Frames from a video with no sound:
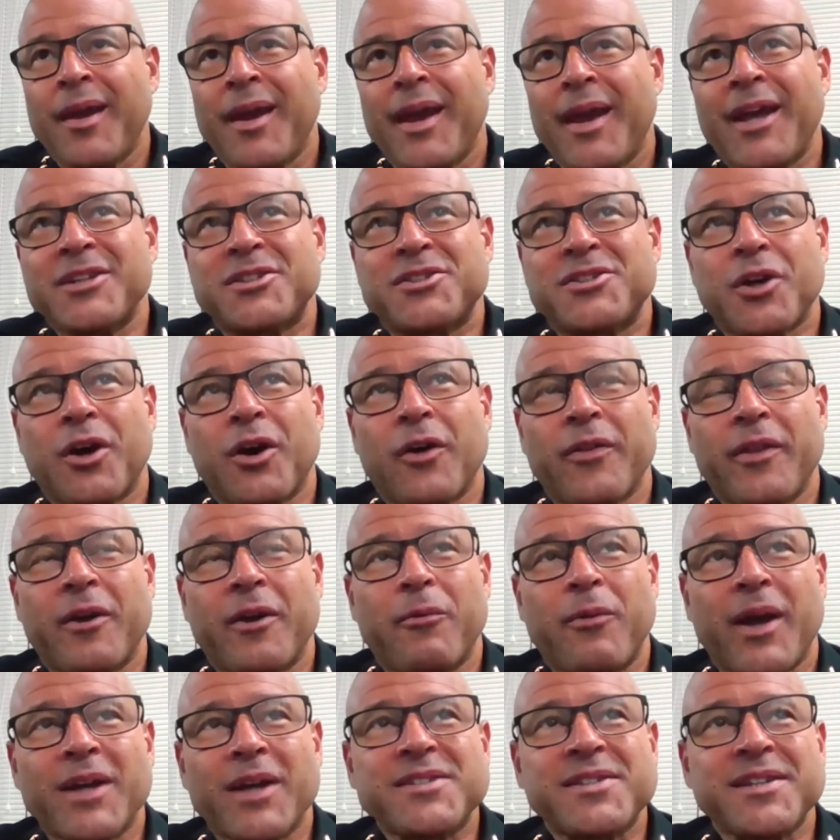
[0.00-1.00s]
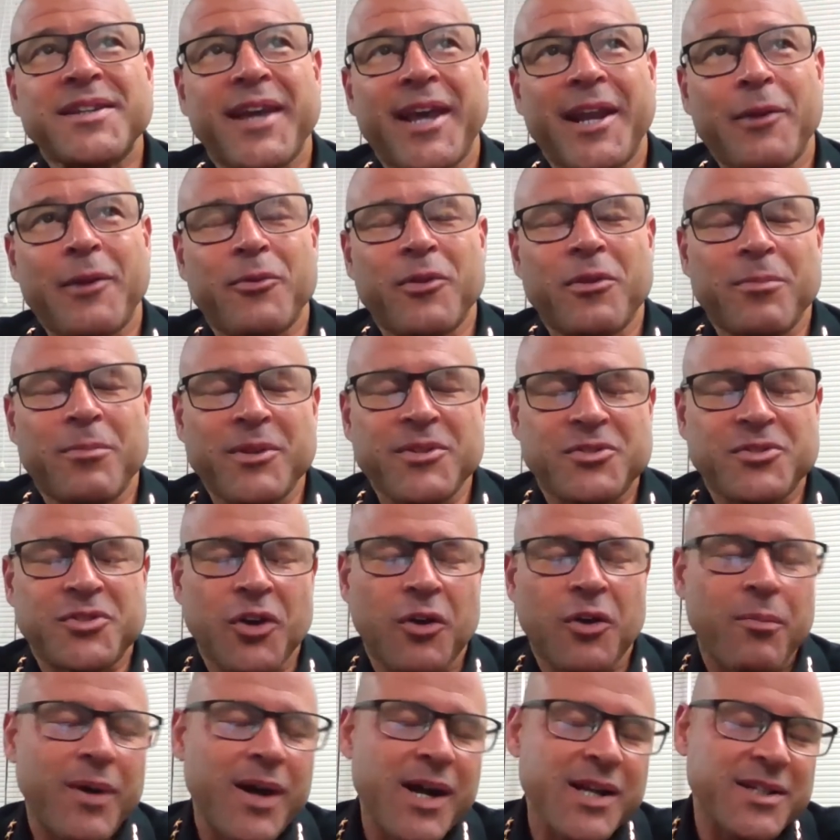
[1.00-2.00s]
And so that resonated with me
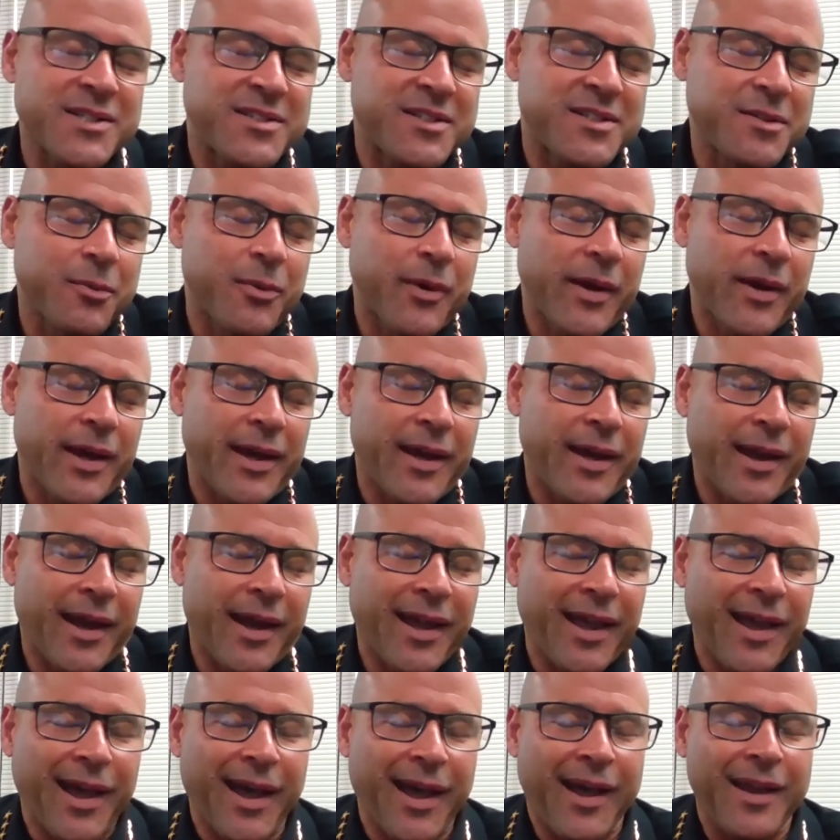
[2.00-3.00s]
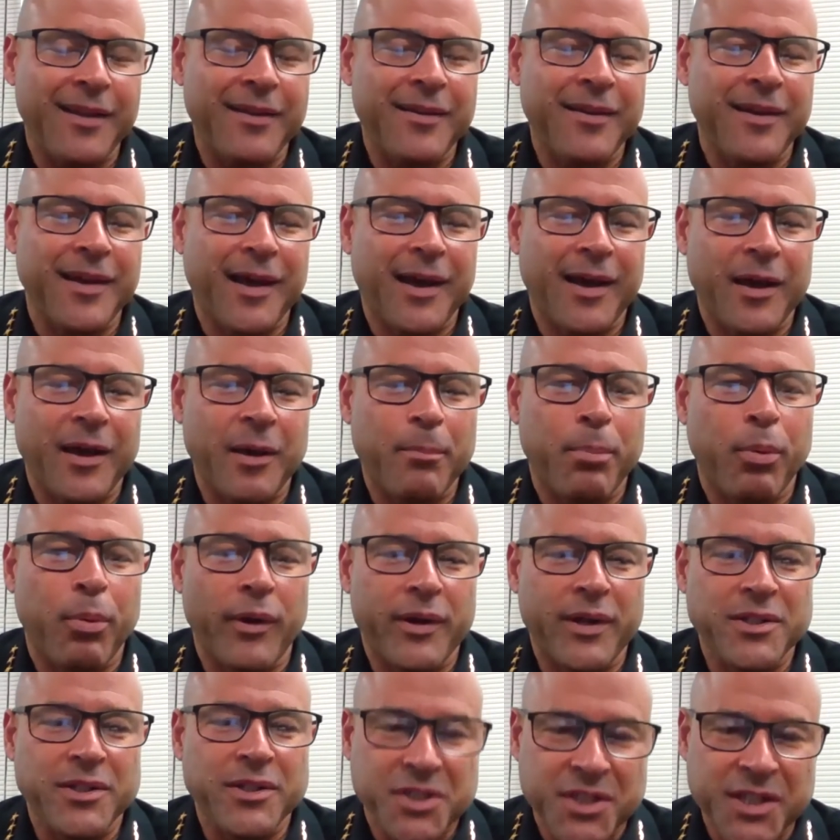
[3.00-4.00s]
so much. So when I got
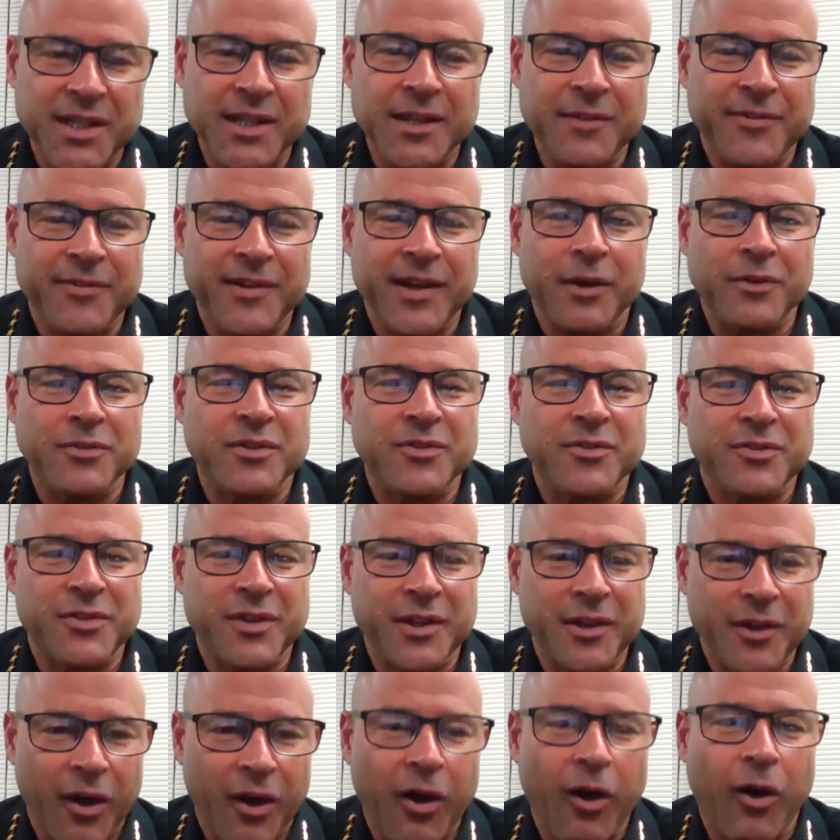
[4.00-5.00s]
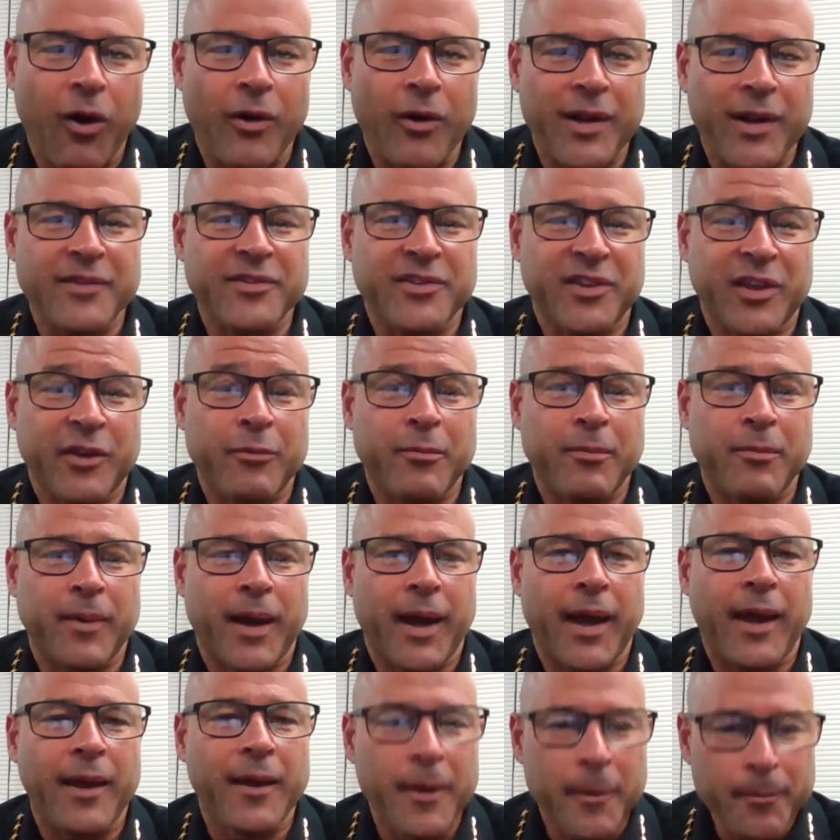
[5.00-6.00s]
appointed chief and I was at City Hall and I was giving
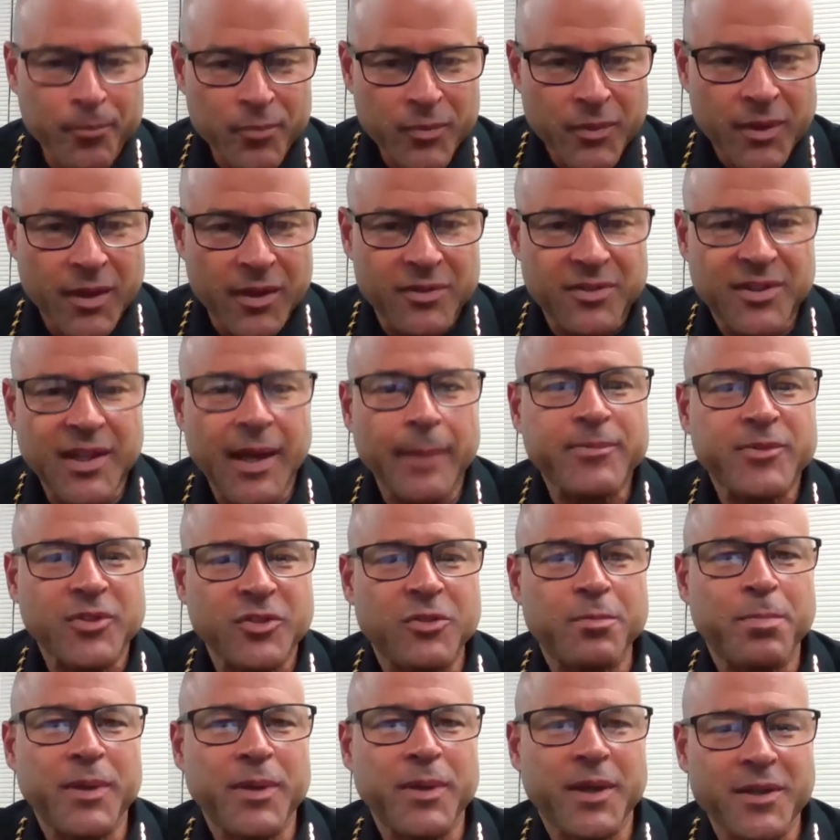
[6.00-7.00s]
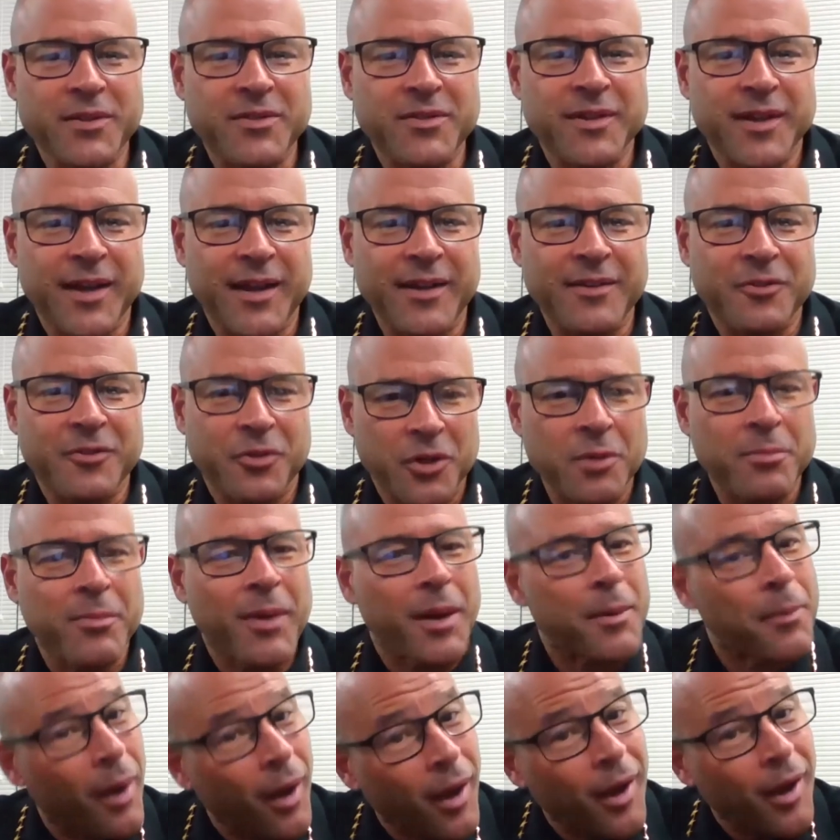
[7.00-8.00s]
my acceptance speech, and I turned to
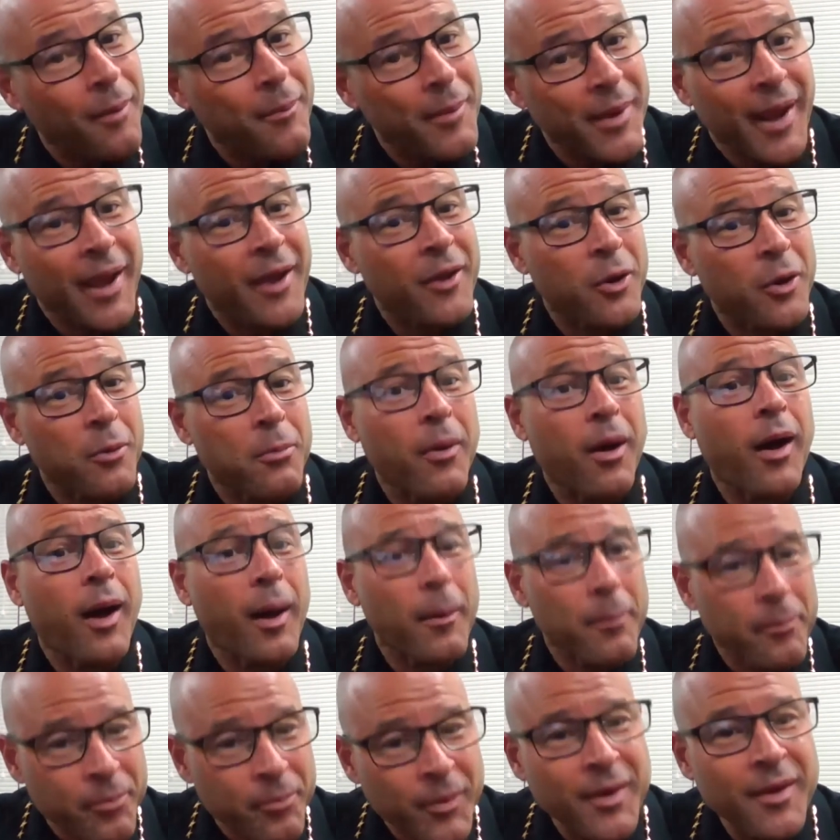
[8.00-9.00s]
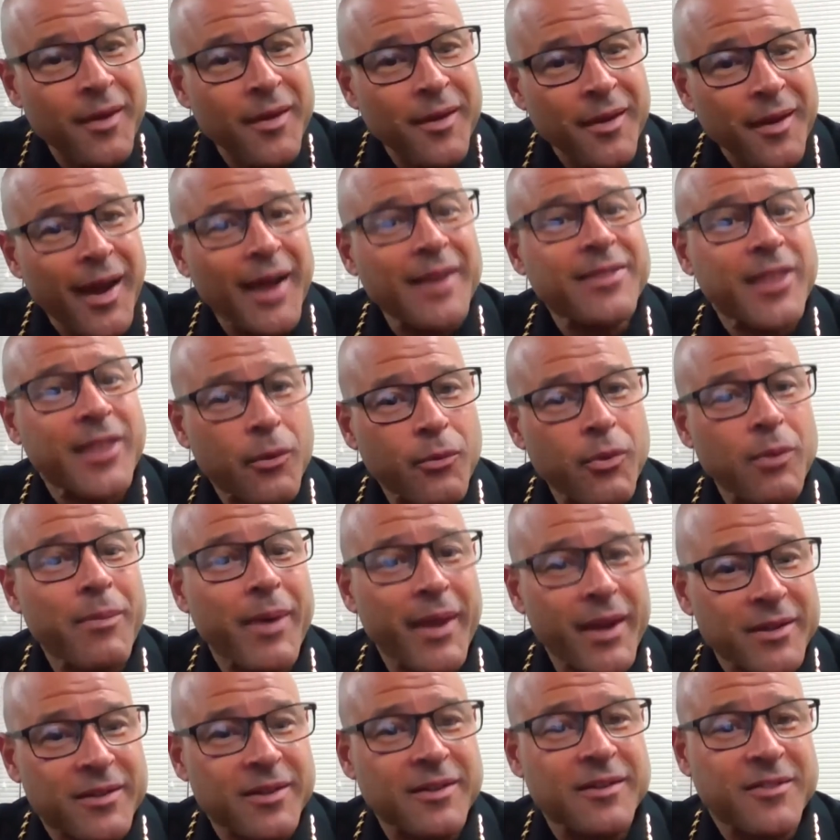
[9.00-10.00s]
my mom and I go, "Mom, I think we
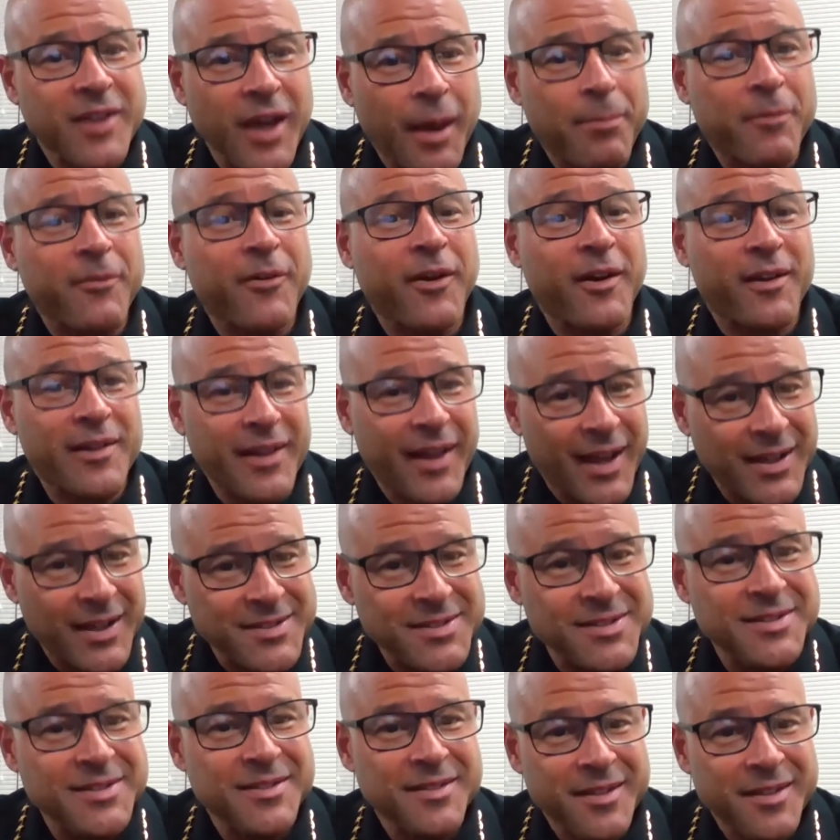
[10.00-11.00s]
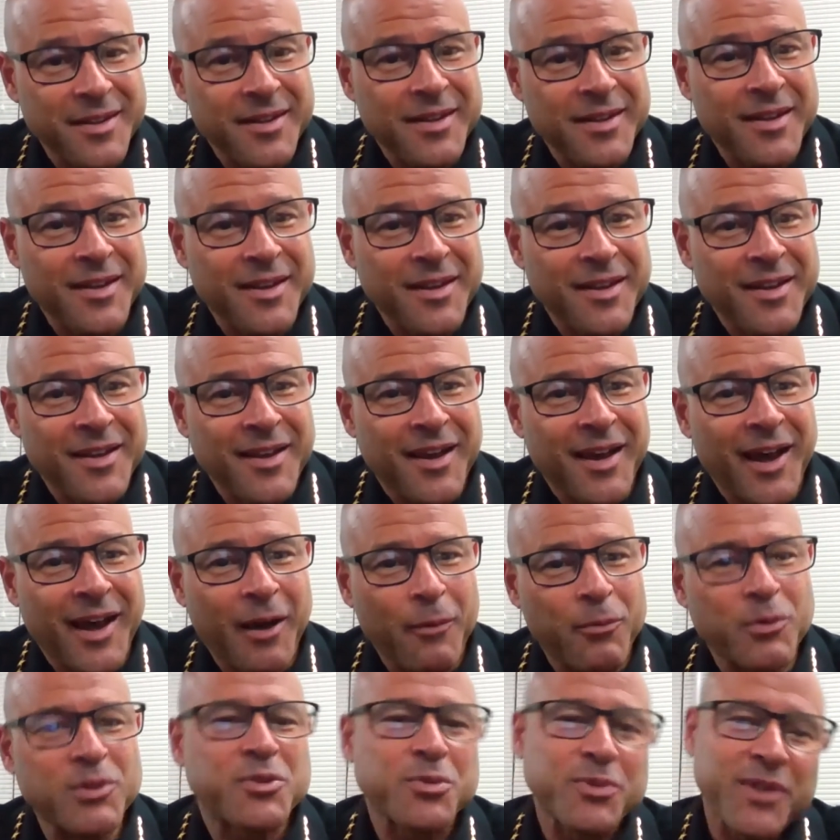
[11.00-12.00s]
made it to the top of our class,"
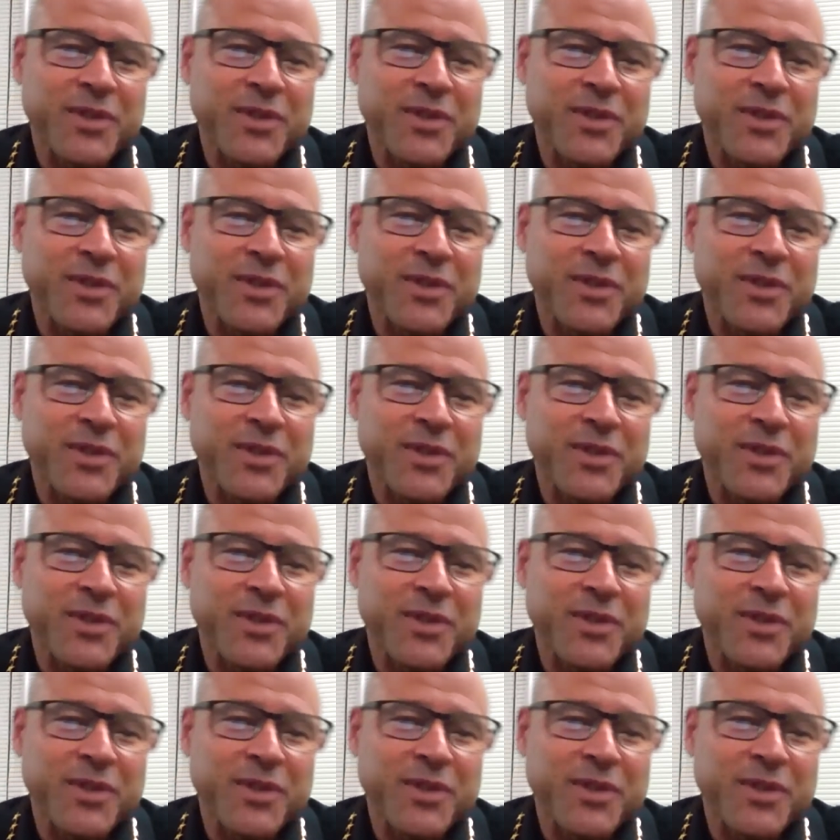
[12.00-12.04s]
which